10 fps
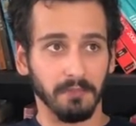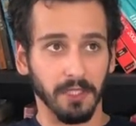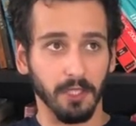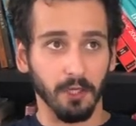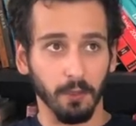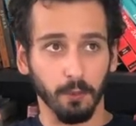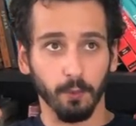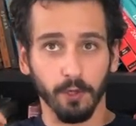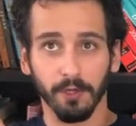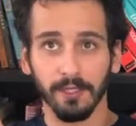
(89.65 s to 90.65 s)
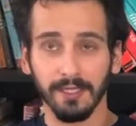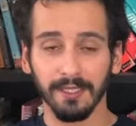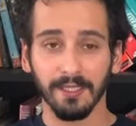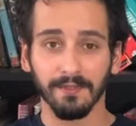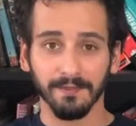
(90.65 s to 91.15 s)
go work,
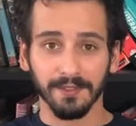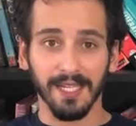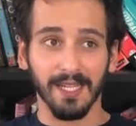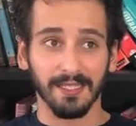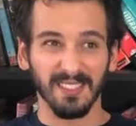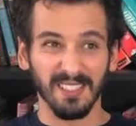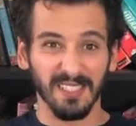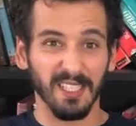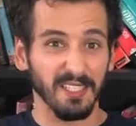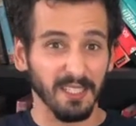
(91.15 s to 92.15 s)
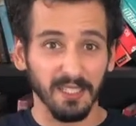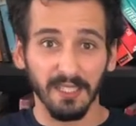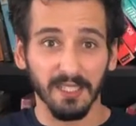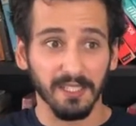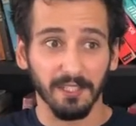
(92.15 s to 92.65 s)
live, and study
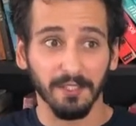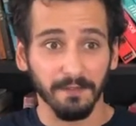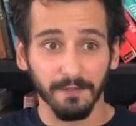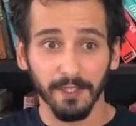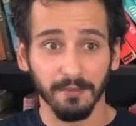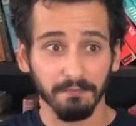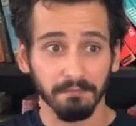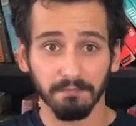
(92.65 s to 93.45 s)
in a different